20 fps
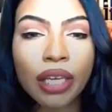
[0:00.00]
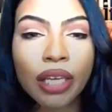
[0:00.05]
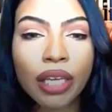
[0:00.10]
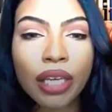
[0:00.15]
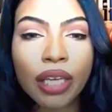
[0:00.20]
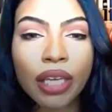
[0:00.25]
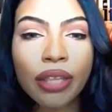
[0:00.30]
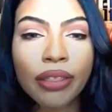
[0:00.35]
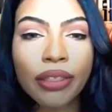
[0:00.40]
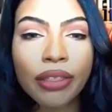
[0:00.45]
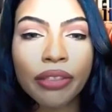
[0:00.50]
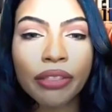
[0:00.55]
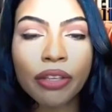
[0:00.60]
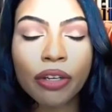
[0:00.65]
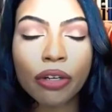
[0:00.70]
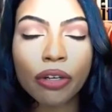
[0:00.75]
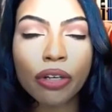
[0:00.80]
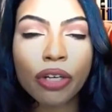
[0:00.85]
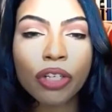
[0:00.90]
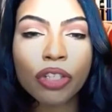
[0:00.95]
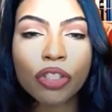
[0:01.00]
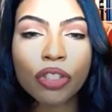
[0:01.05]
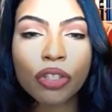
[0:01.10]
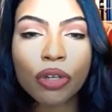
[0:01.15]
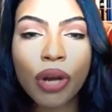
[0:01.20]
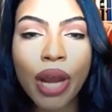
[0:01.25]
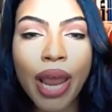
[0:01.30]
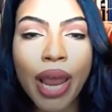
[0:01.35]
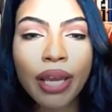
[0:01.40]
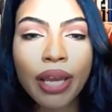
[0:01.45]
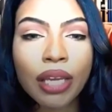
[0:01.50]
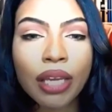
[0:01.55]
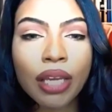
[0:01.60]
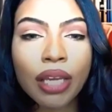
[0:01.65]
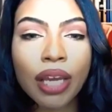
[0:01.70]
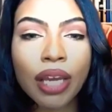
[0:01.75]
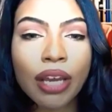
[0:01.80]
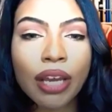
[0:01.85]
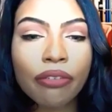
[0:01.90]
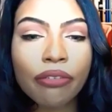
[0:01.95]
And then they're
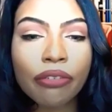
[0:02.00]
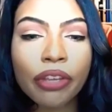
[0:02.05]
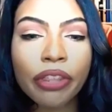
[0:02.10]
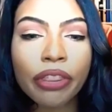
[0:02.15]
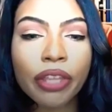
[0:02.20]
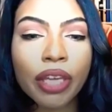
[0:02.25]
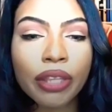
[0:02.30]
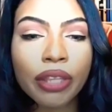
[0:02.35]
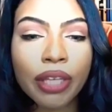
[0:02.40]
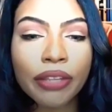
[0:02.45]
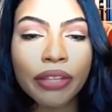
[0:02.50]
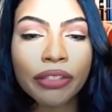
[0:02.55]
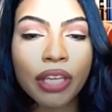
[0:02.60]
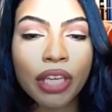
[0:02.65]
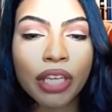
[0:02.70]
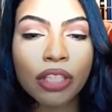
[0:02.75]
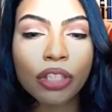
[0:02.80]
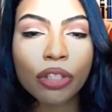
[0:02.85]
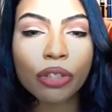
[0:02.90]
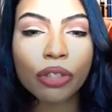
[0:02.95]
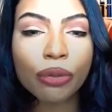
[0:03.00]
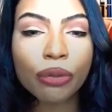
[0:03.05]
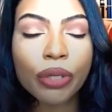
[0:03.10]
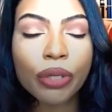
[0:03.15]
tracking everything that they do.